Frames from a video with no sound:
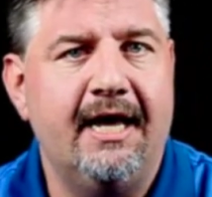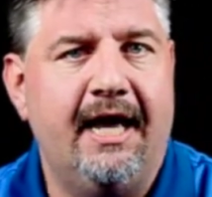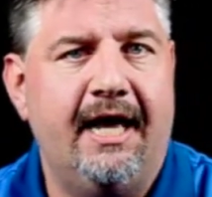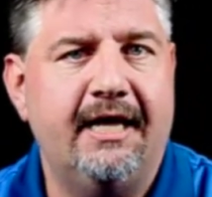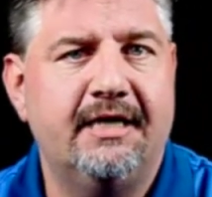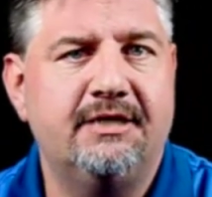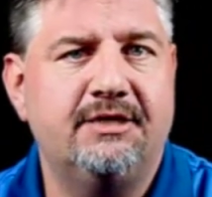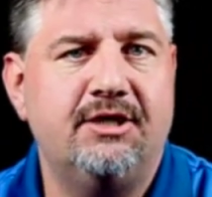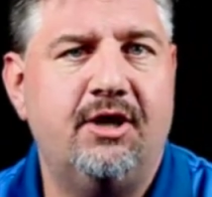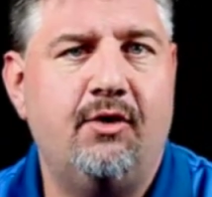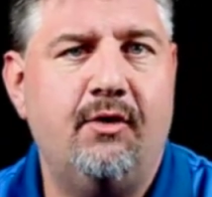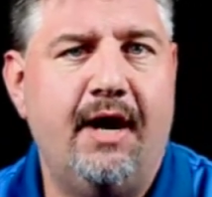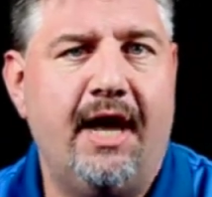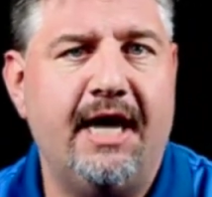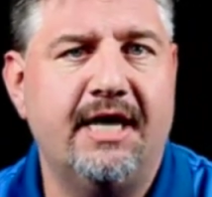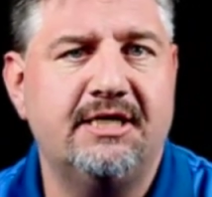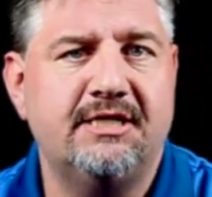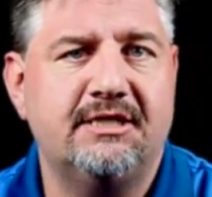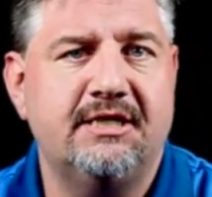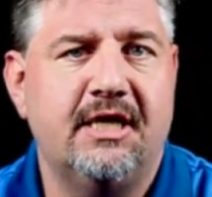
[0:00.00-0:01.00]
And so
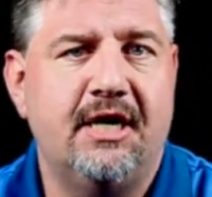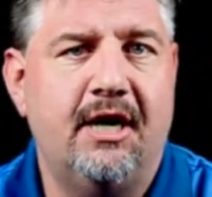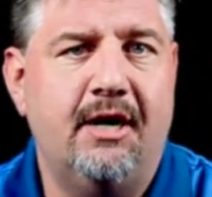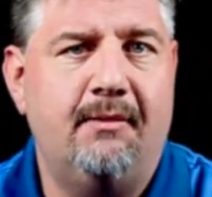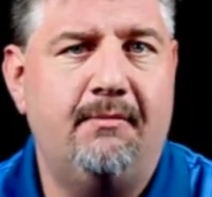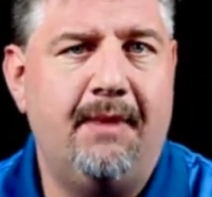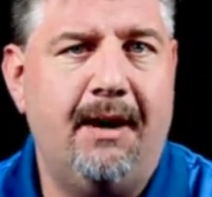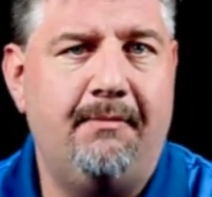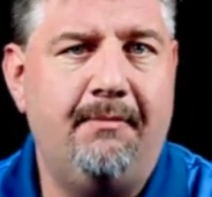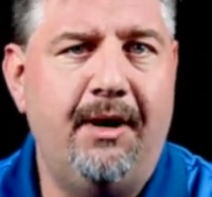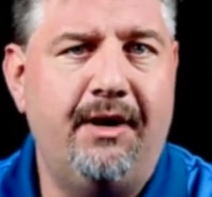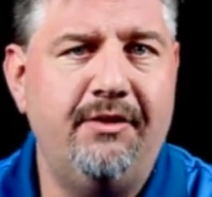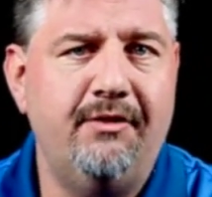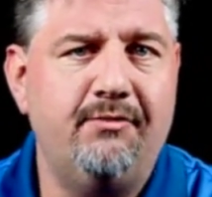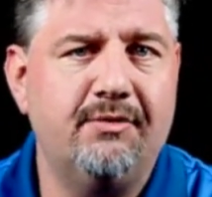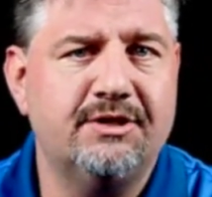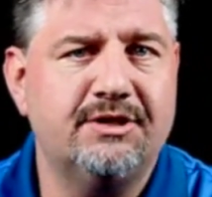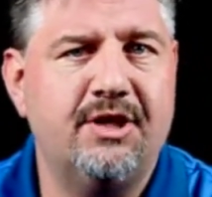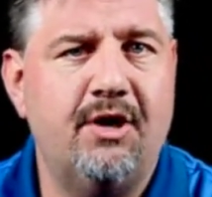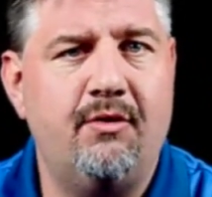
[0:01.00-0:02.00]
as my mother
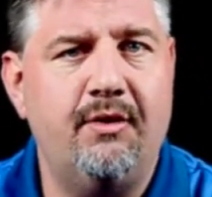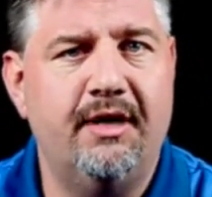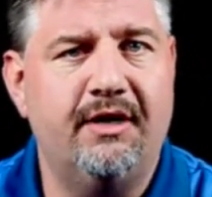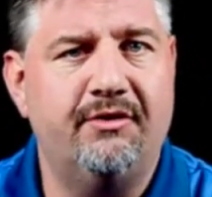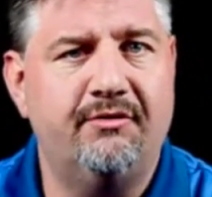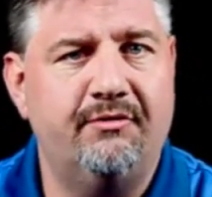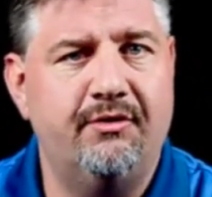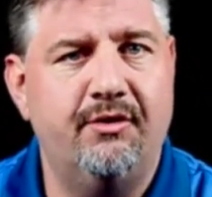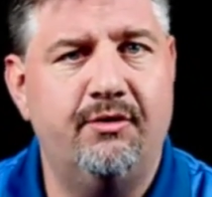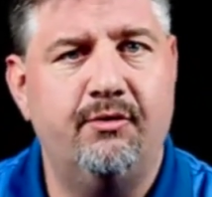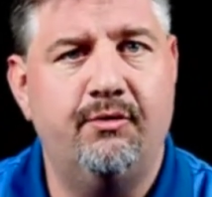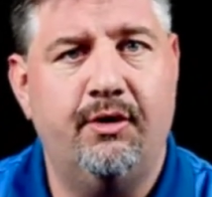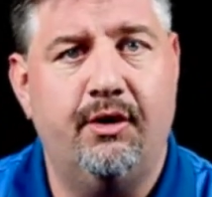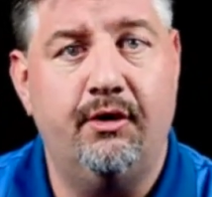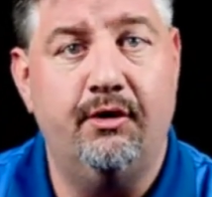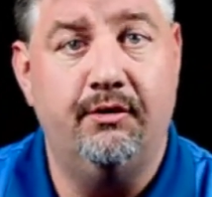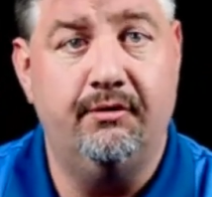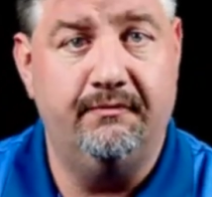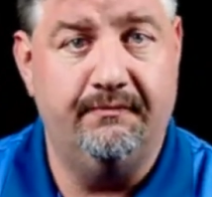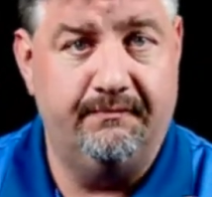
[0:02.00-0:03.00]
was going through
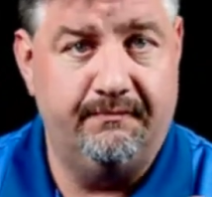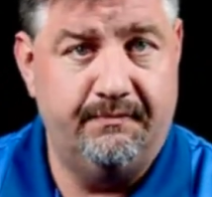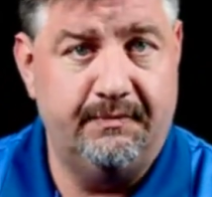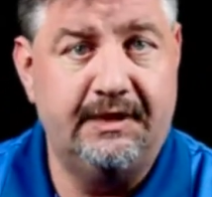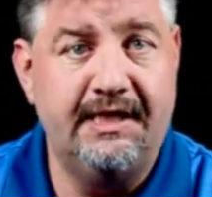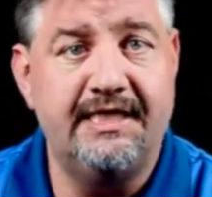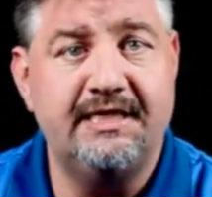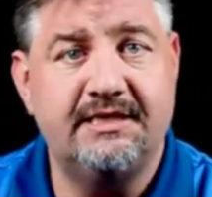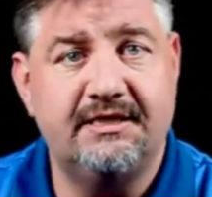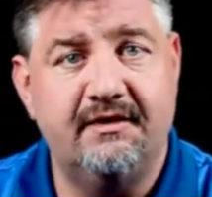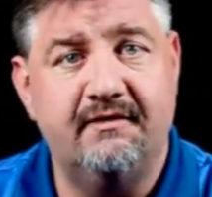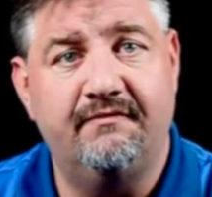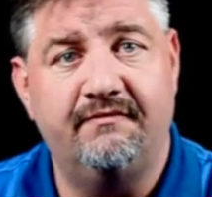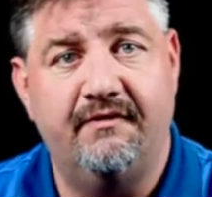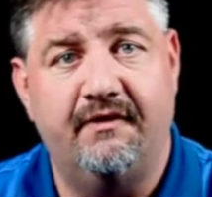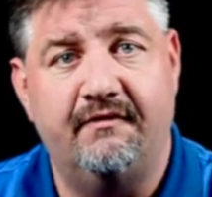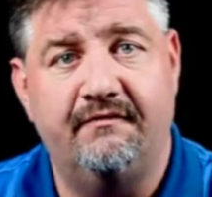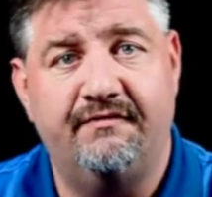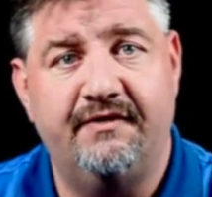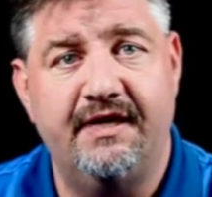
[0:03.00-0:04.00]
her list
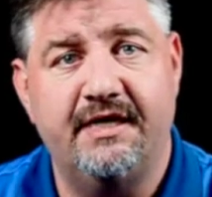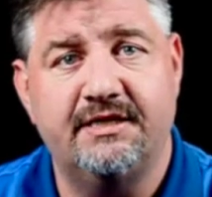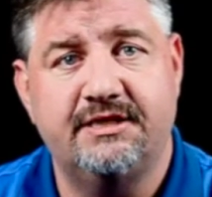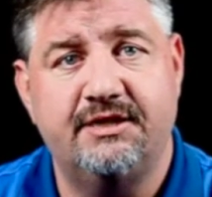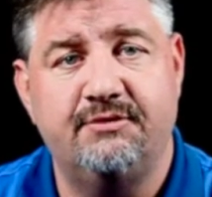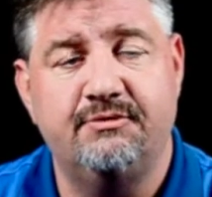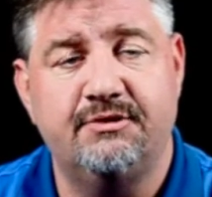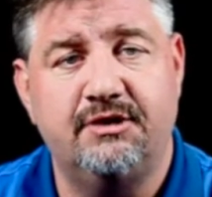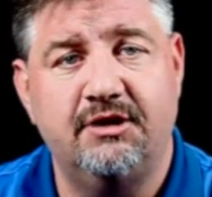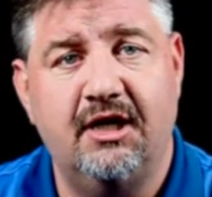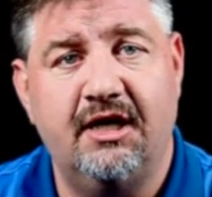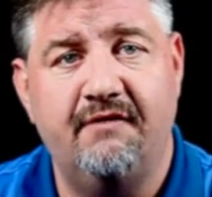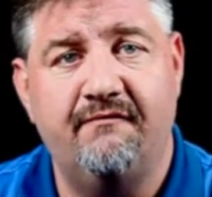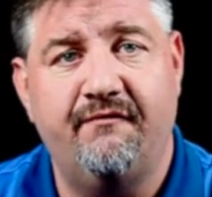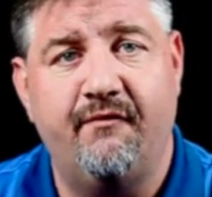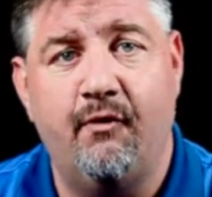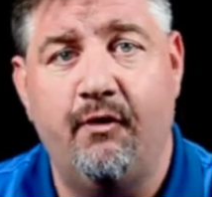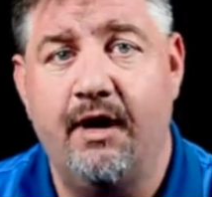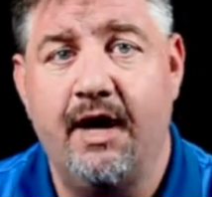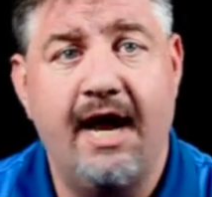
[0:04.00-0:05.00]
of things she was looking
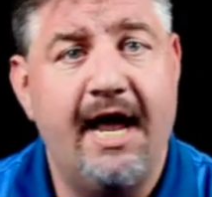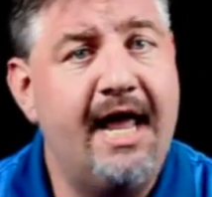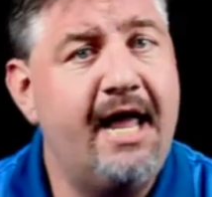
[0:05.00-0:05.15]
for,